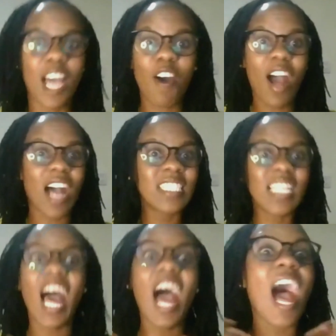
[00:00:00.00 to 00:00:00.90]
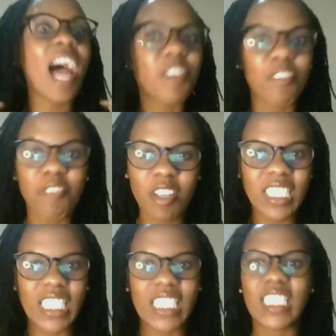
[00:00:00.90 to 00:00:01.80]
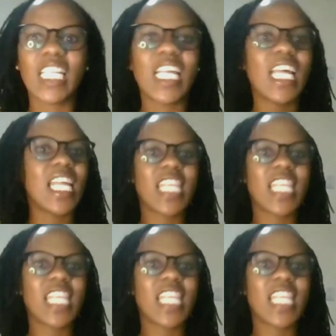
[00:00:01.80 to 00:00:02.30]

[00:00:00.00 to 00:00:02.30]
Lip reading: now has a herd of horses.